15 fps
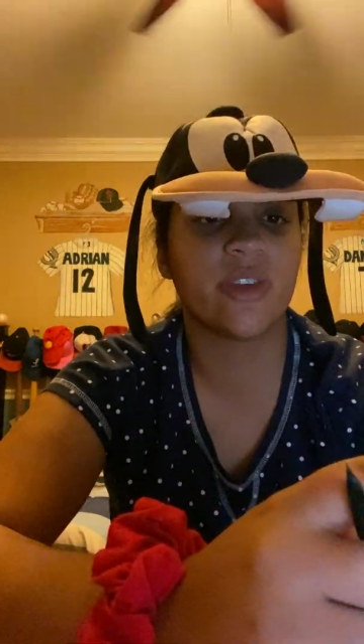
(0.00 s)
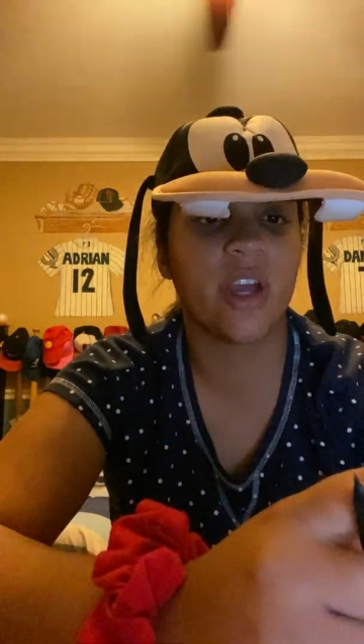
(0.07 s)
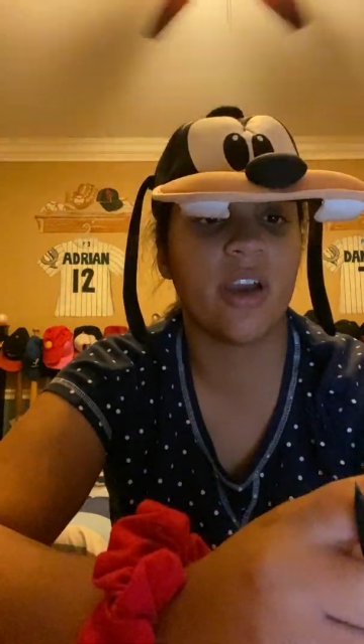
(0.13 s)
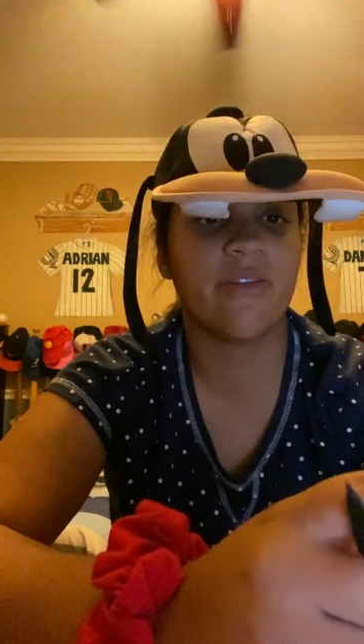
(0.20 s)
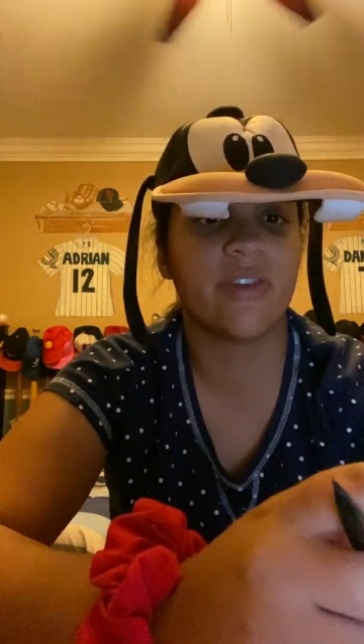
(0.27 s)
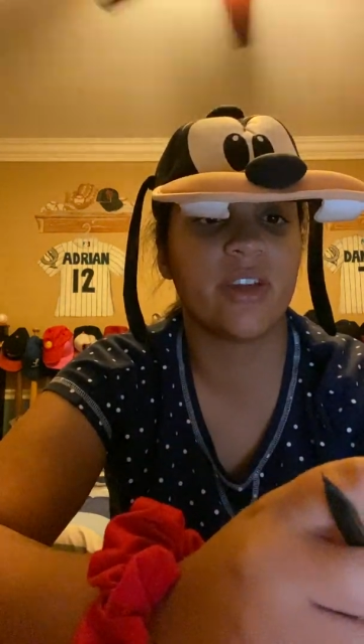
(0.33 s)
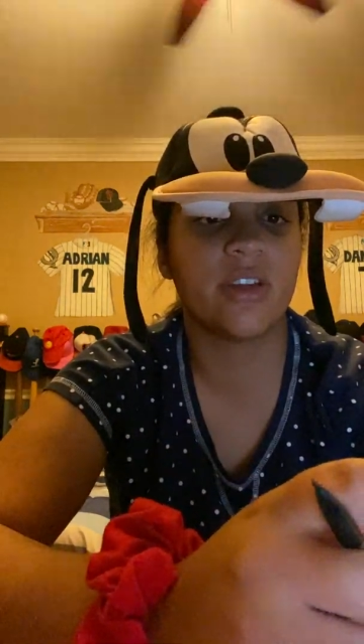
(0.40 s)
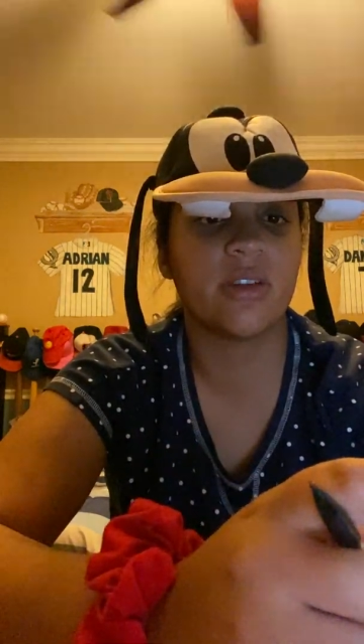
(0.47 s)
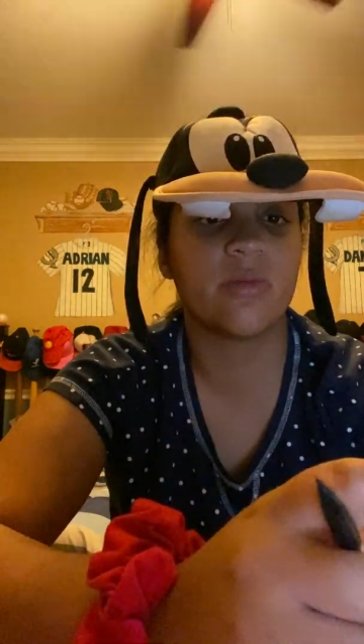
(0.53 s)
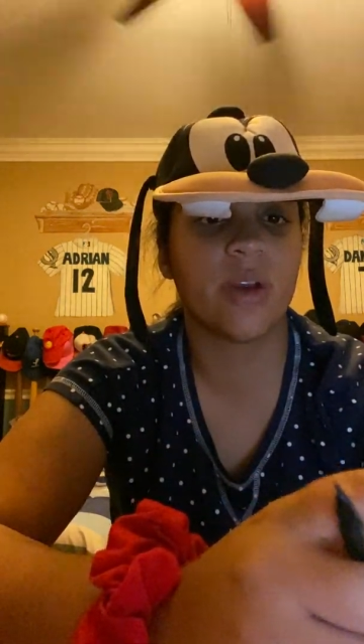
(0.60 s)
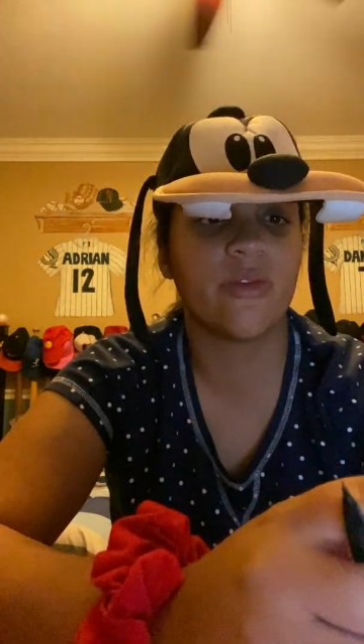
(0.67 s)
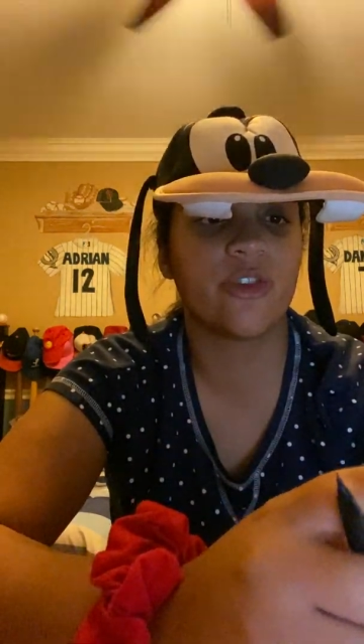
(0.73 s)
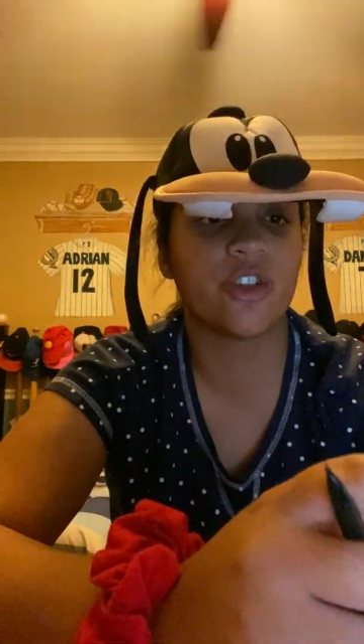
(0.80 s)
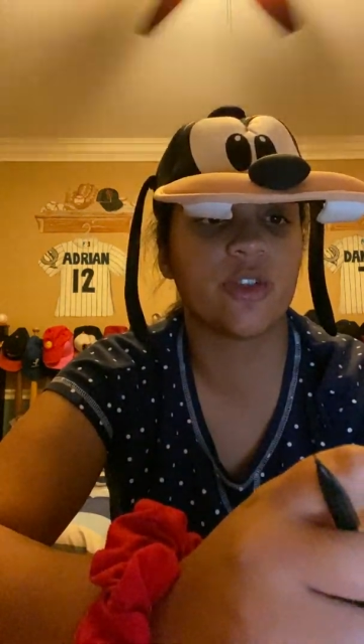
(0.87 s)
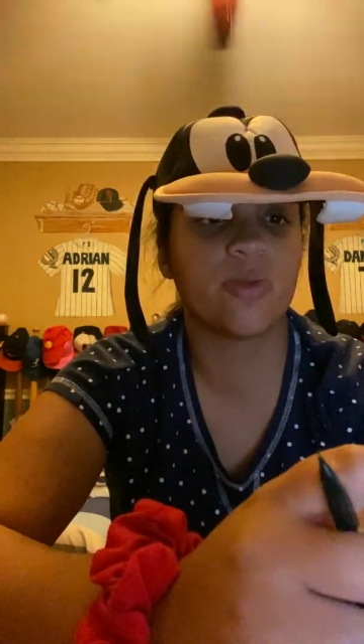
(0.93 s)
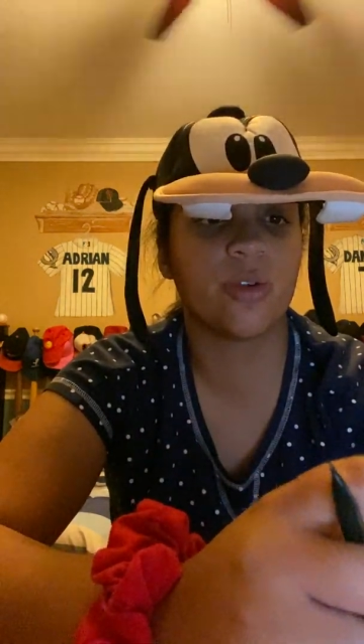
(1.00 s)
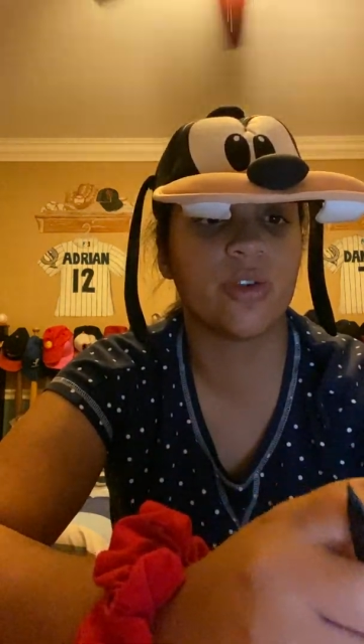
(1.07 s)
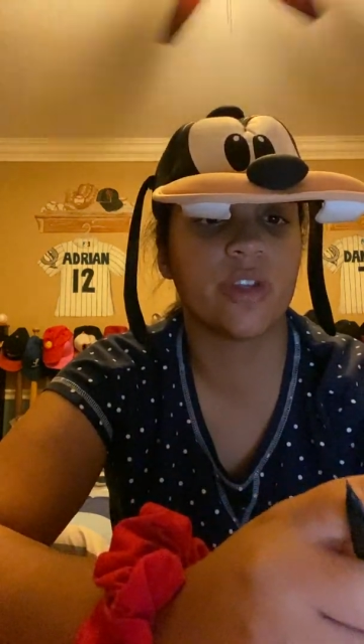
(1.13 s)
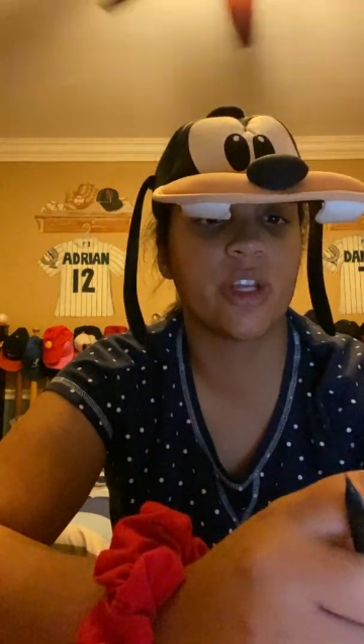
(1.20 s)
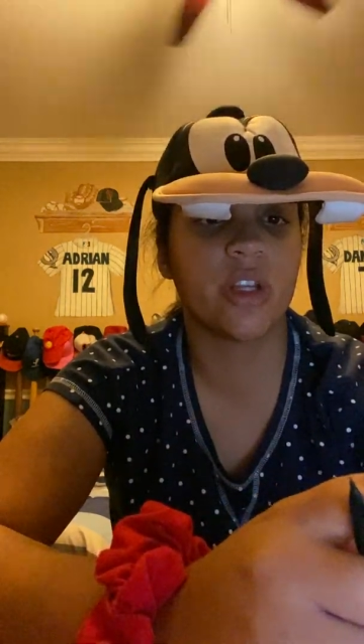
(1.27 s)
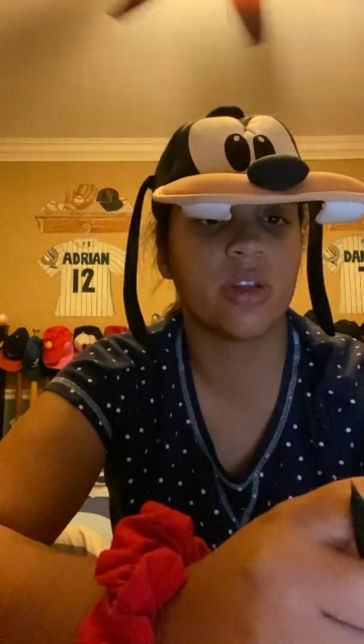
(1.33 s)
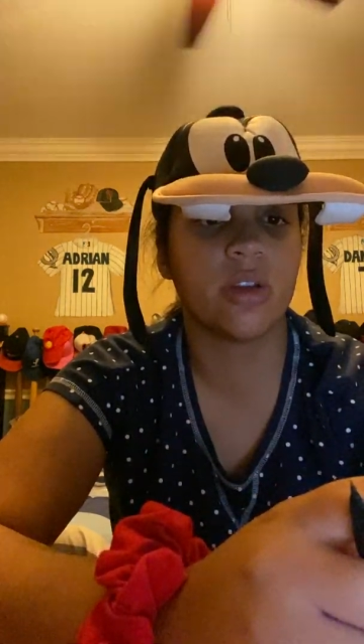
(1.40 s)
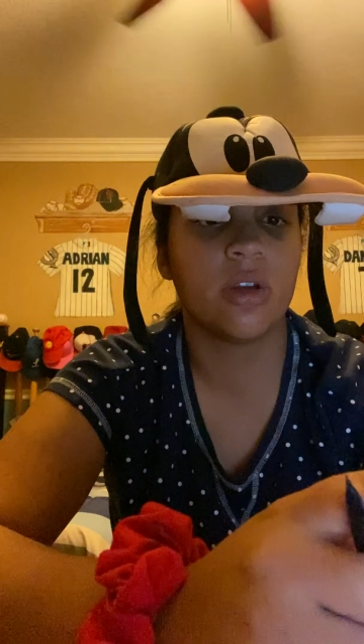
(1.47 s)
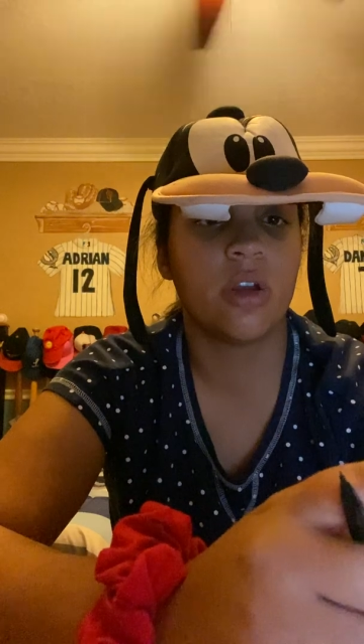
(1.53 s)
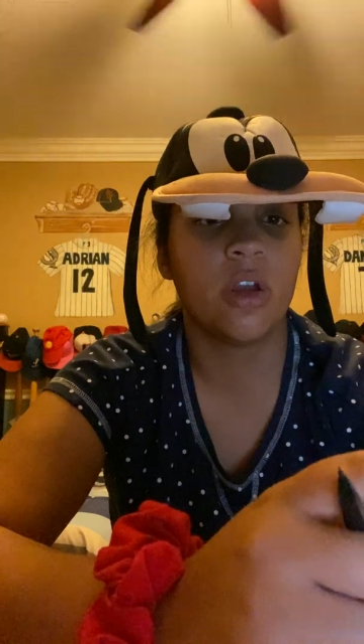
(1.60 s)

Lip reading: caffeinated beverages per day,